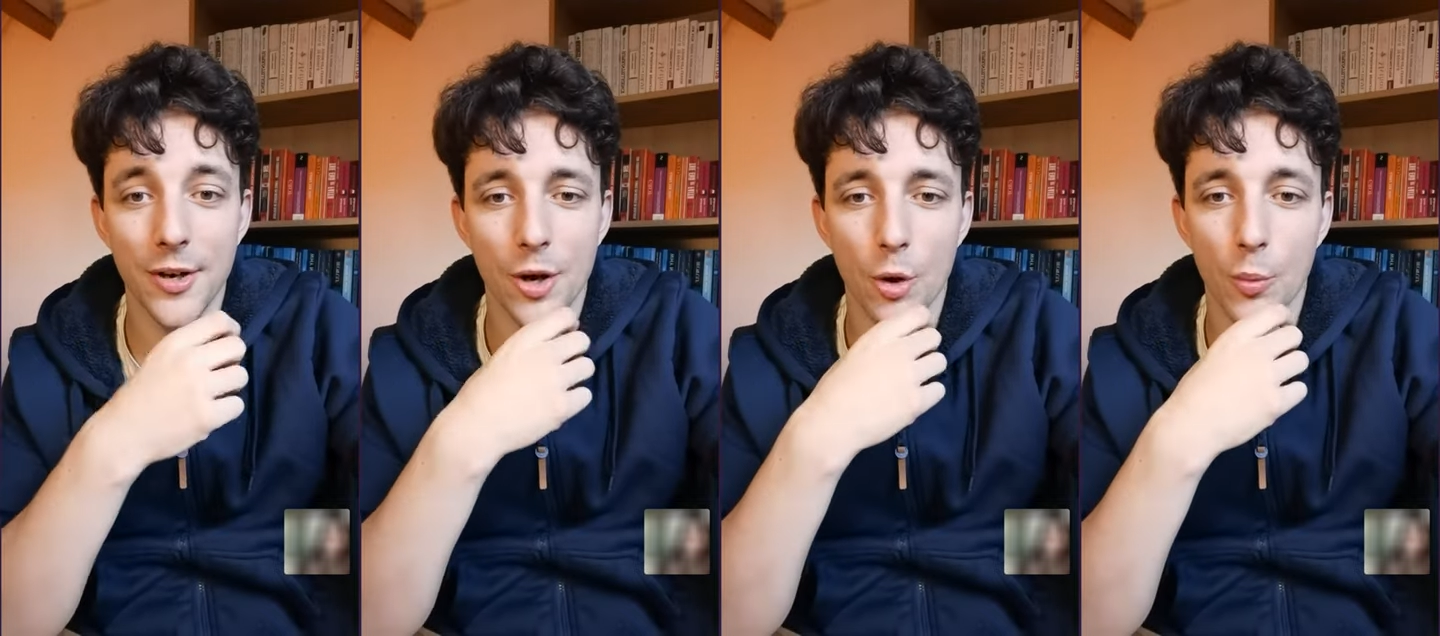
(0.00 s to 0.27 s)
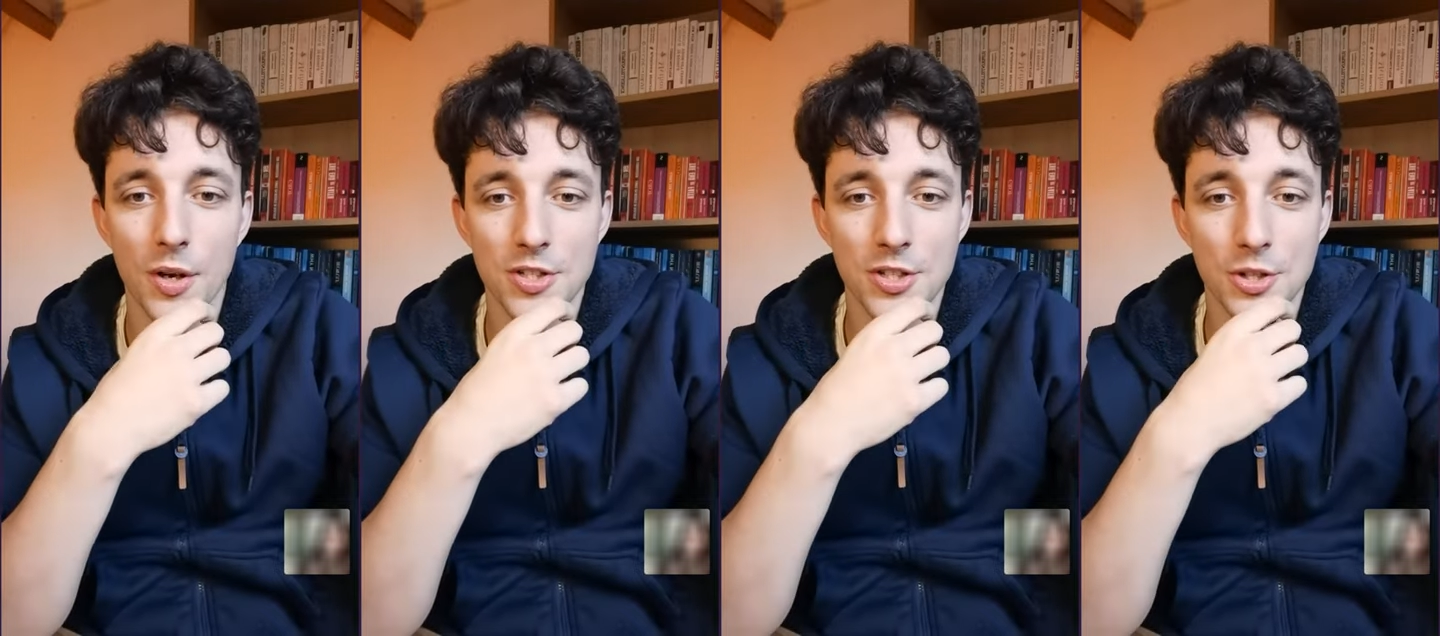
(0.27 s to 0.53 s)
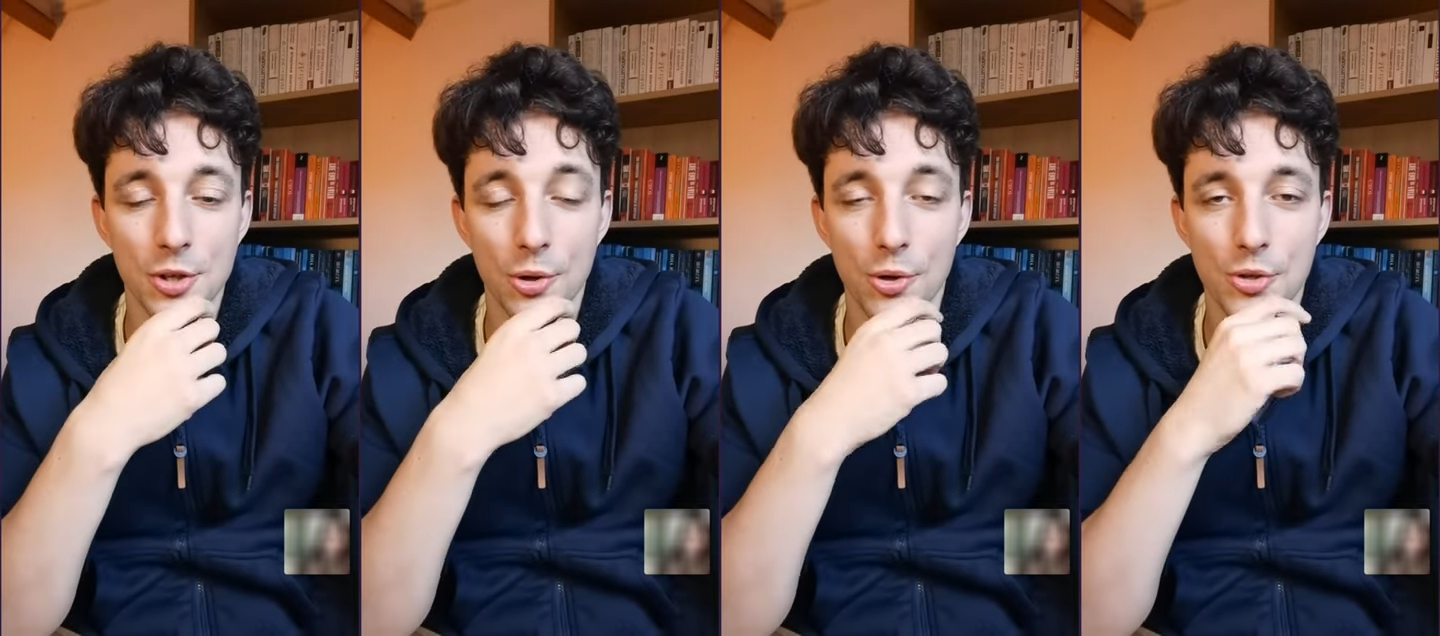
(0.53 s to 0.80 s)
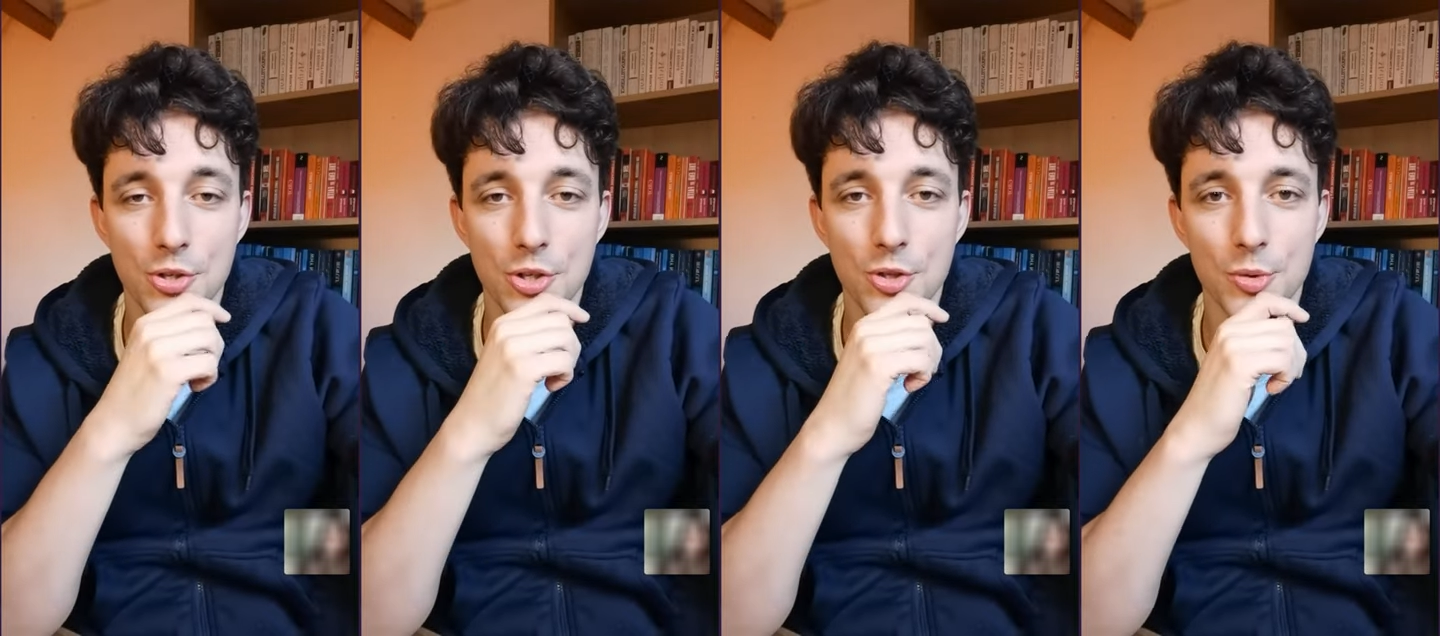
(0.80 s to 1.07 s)
or was it
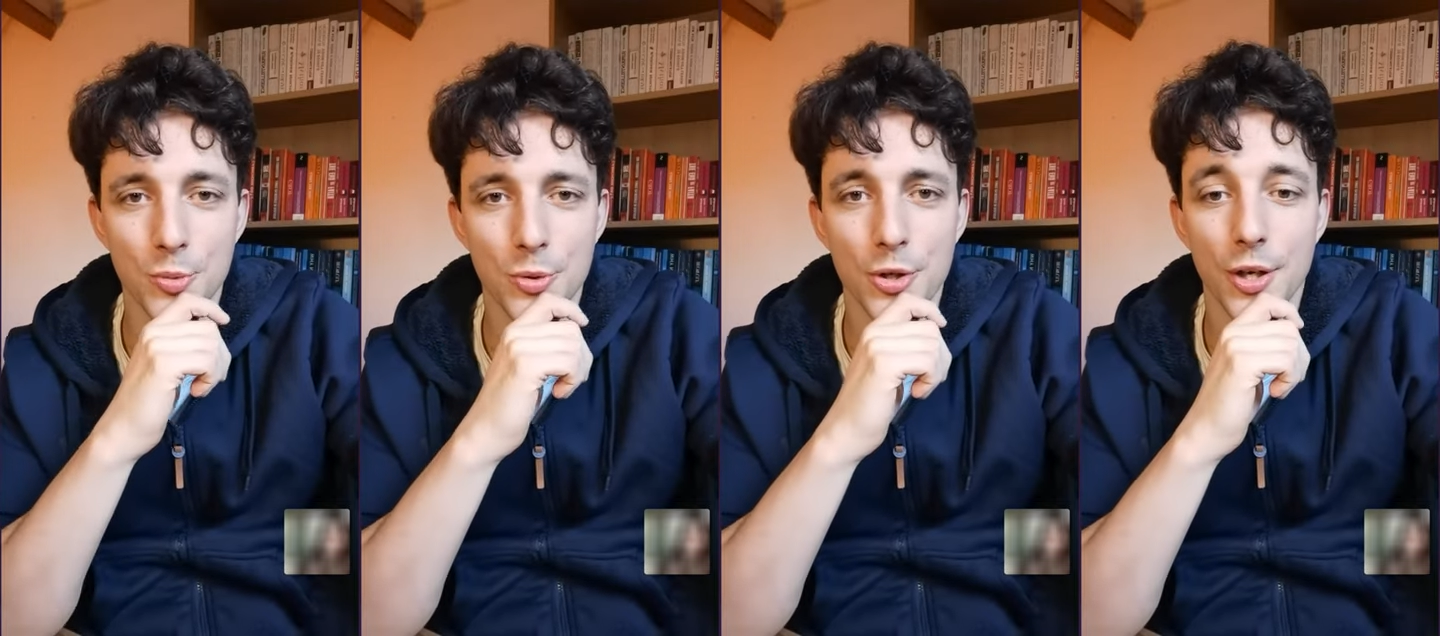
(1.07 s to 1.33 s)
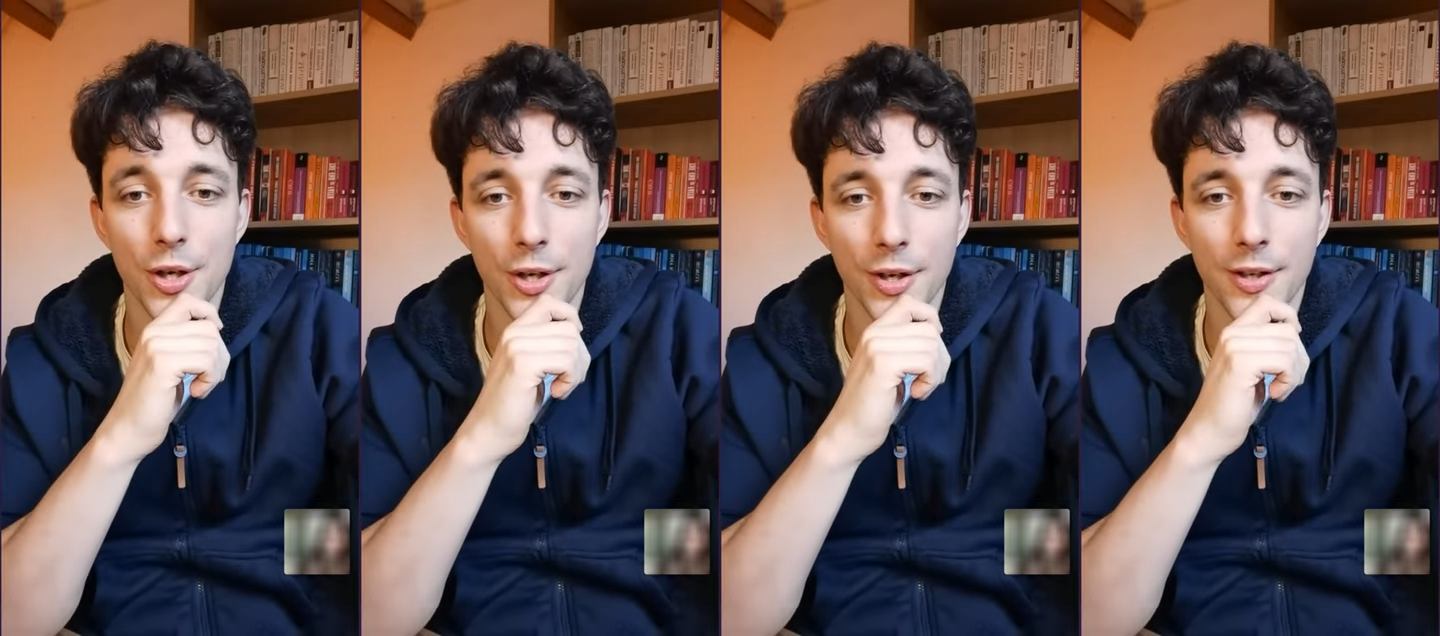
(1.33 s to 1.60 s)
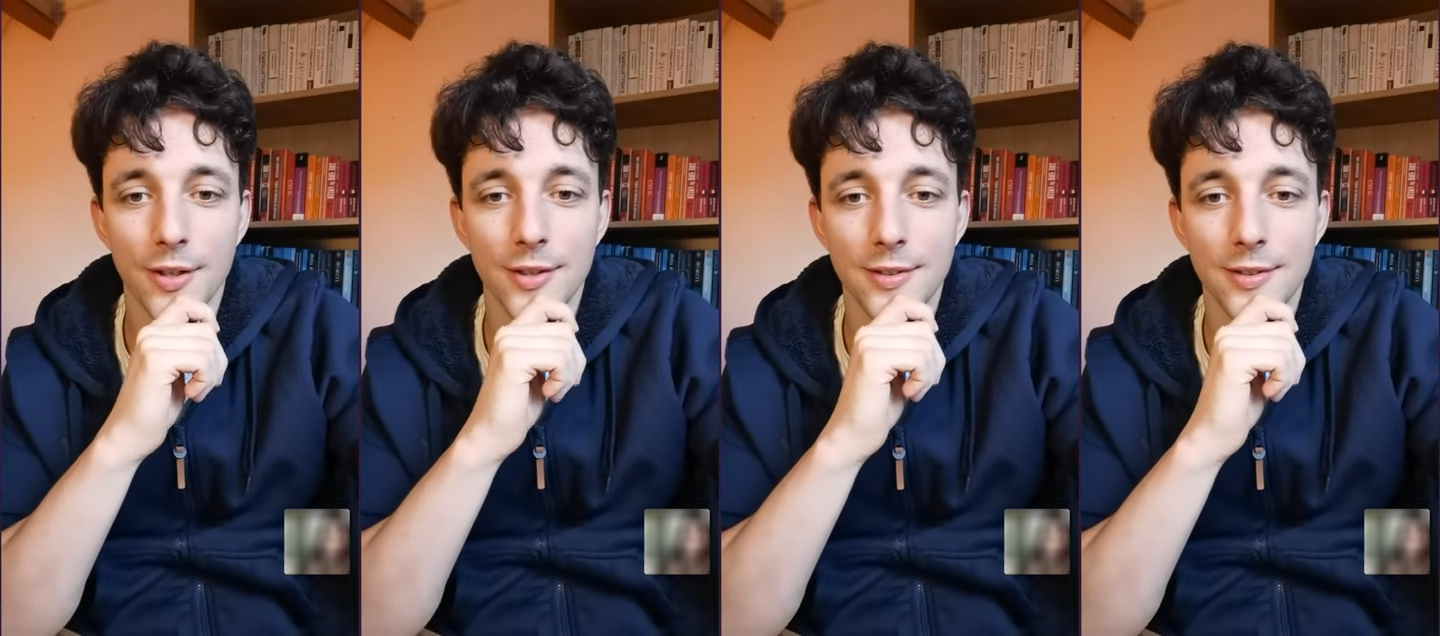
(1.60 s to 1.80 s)
all just work?